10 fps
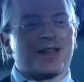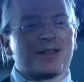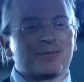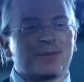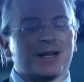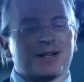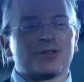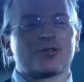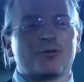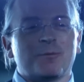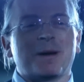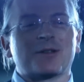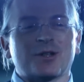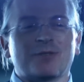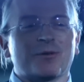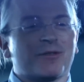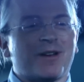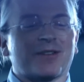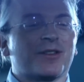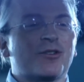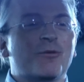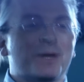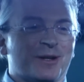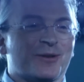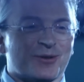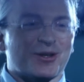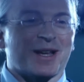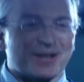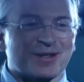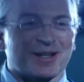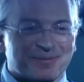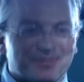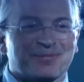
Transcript: that, but I console myself with the fact that nobody understands it.